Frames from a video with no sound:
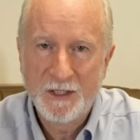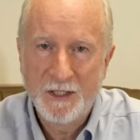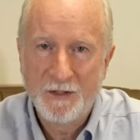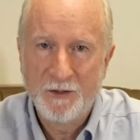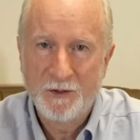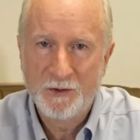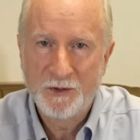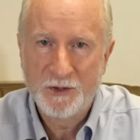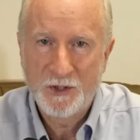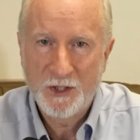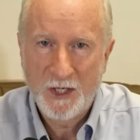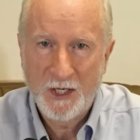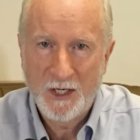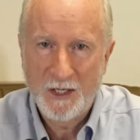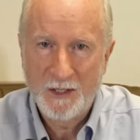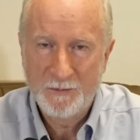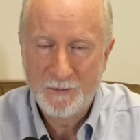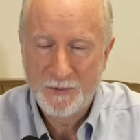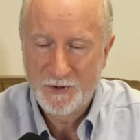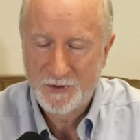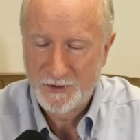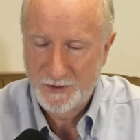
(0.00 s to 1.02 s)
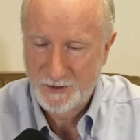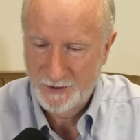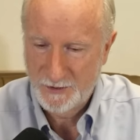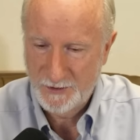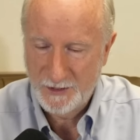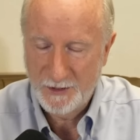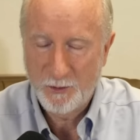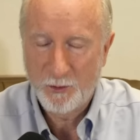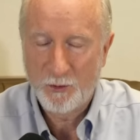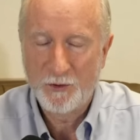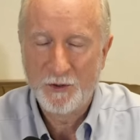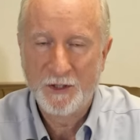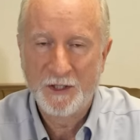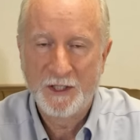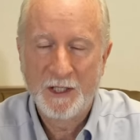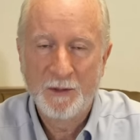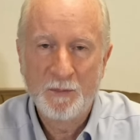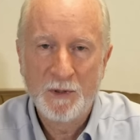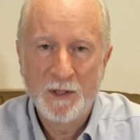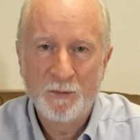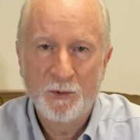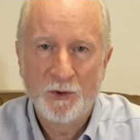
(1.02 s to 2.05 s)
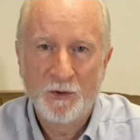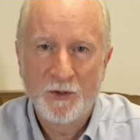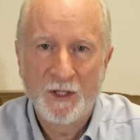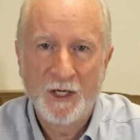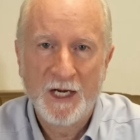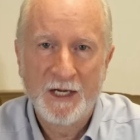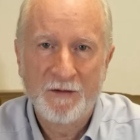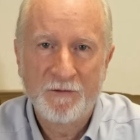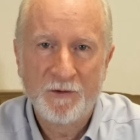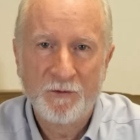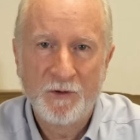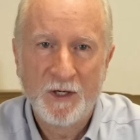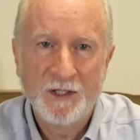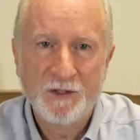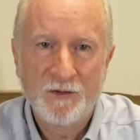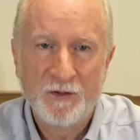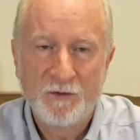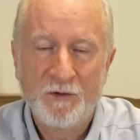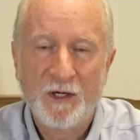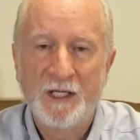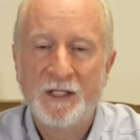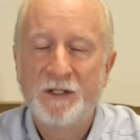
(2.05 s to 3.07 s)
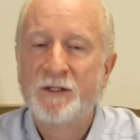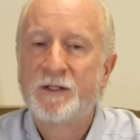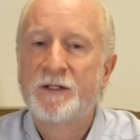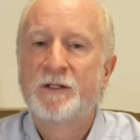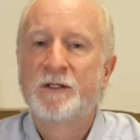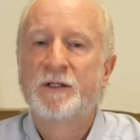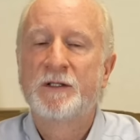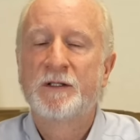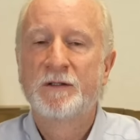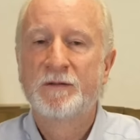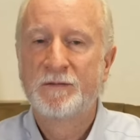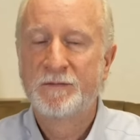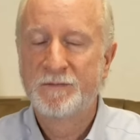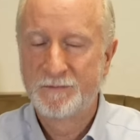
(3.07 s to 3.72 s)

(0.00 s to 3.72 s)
And those jobs, in order to get people, they're going to have to raise the rates,